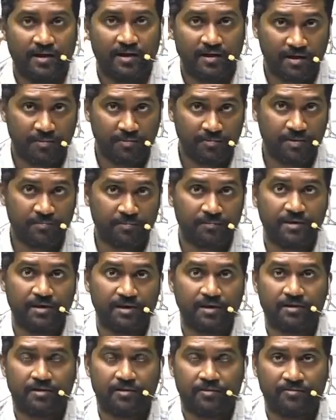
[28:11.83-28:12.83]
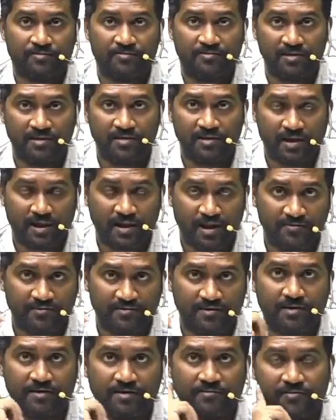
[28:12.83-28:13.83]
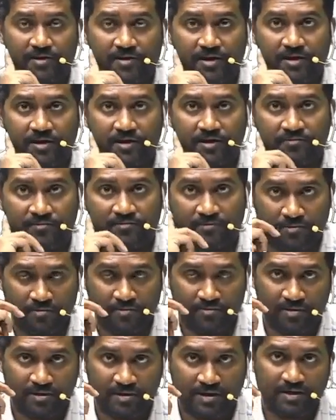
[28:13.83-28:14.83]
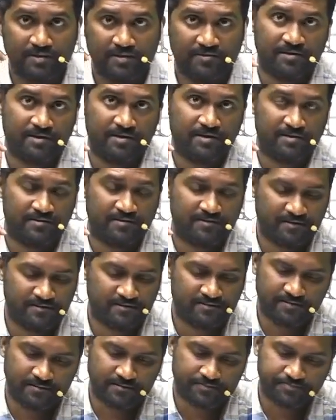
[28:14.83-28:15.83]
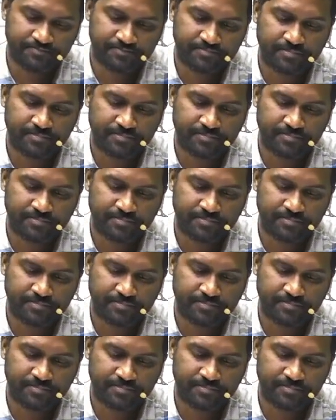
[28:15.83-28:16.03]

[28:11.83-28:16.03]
and APPA, to see the classical findings, you need CT chest.